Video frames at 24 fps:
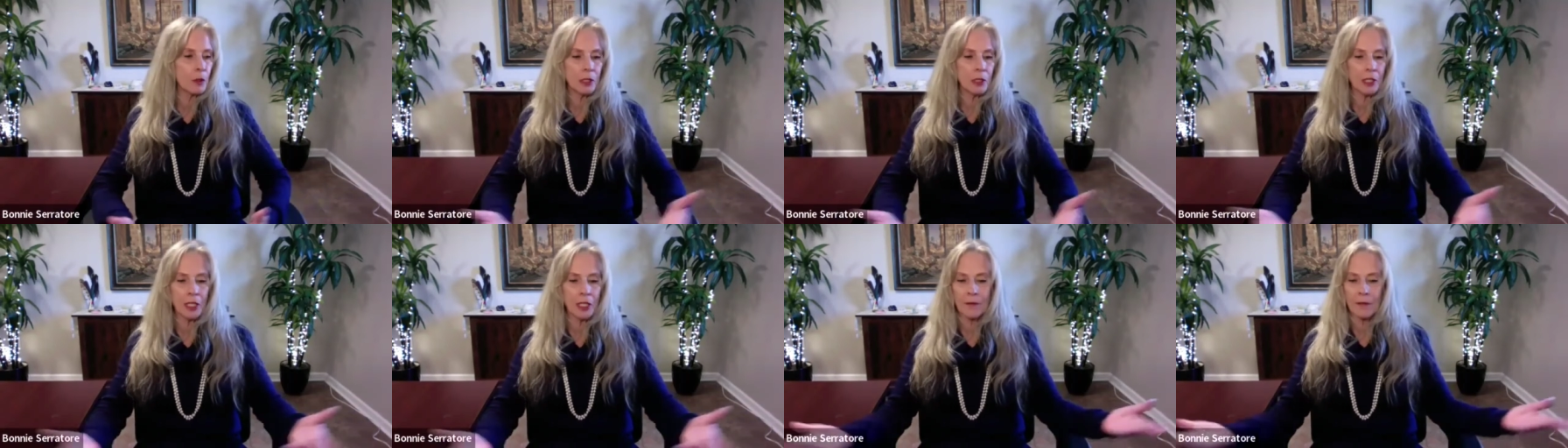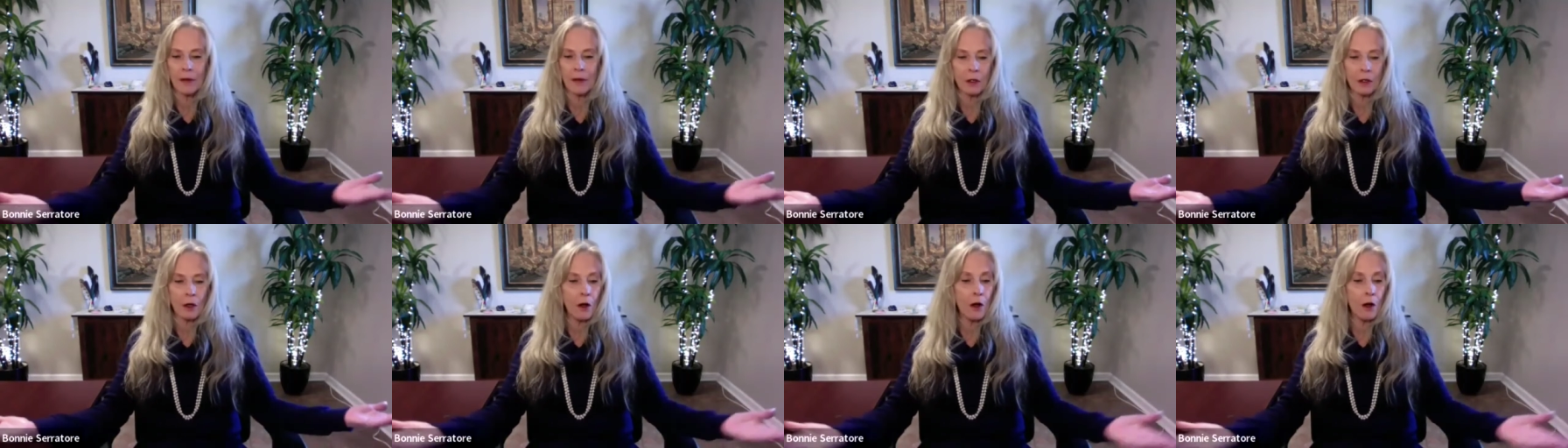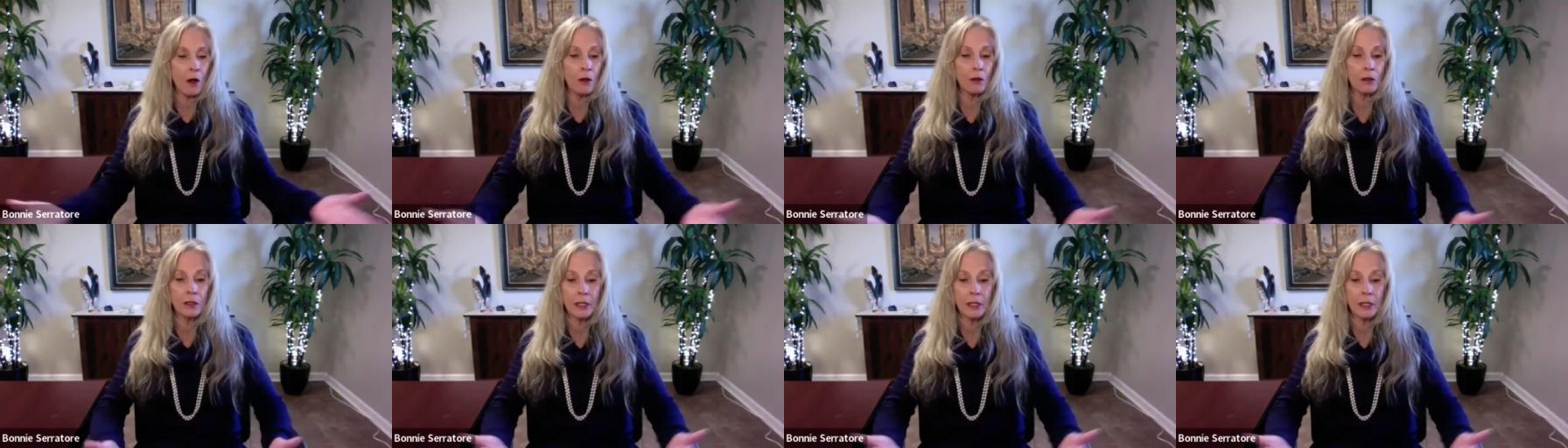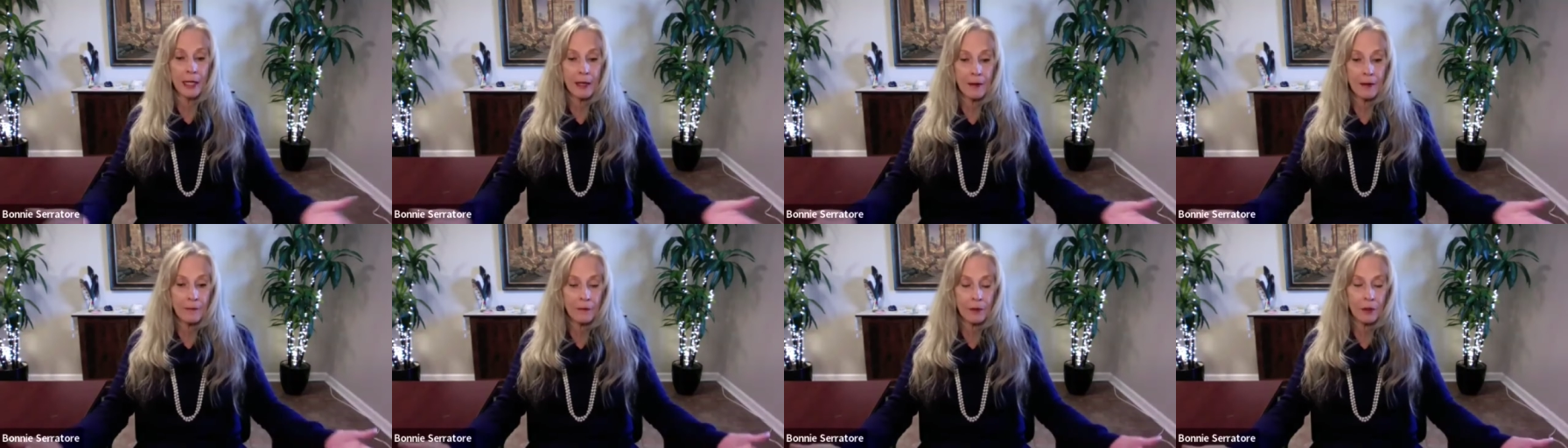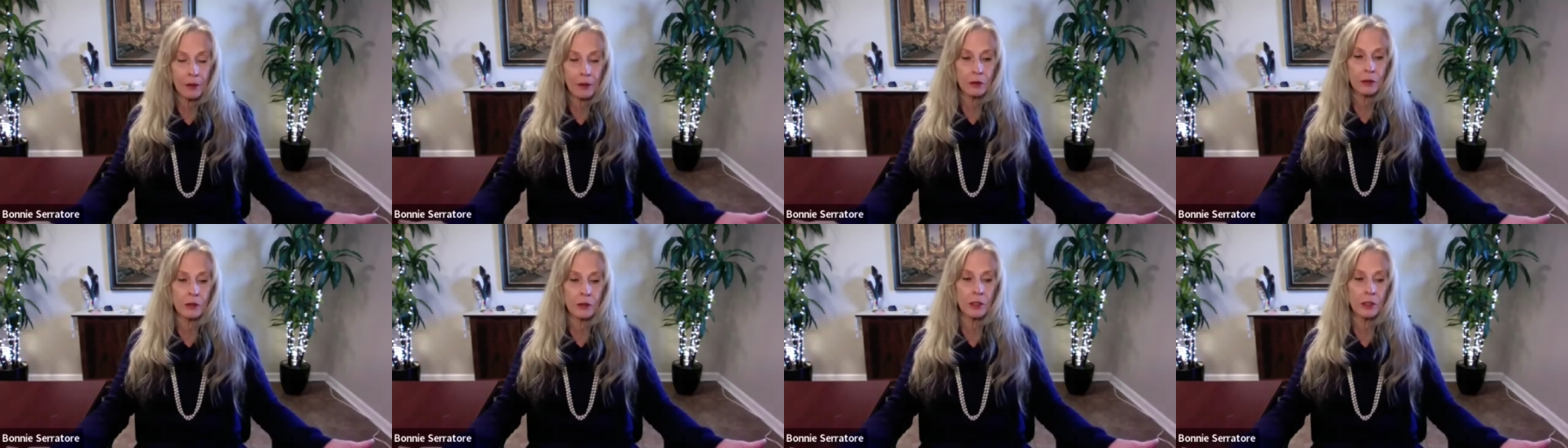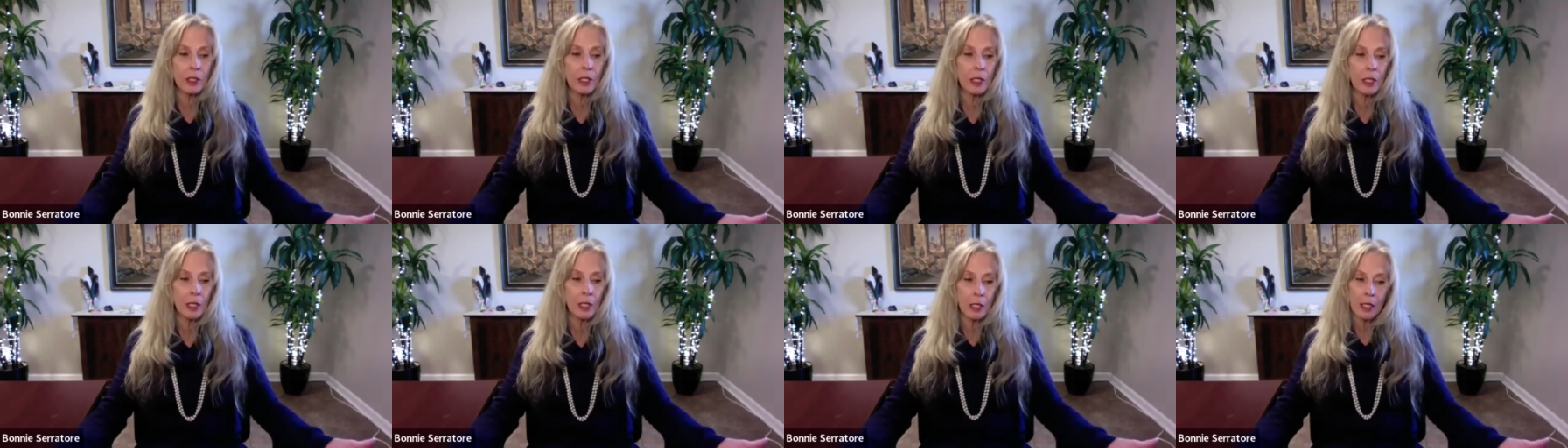more love on all
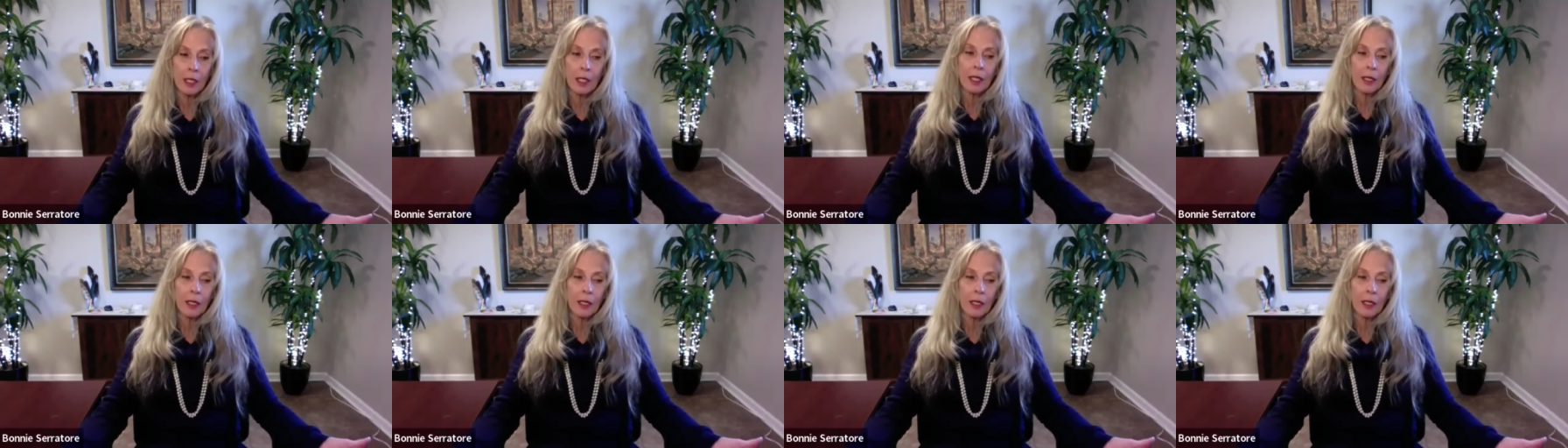levels,